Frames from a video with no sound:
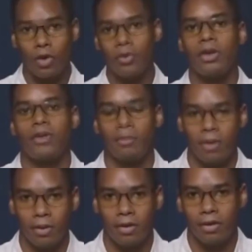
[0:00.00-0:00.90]
what do you need to
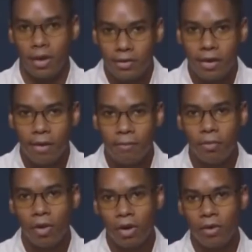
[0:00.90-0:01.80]
build a desktop?
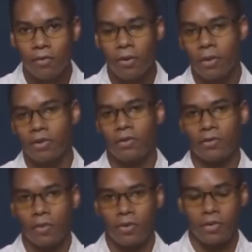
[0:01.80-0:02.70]
Well, of course,
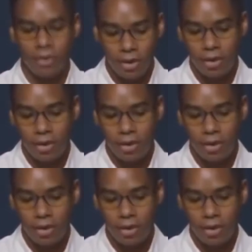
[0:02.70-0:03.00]
first you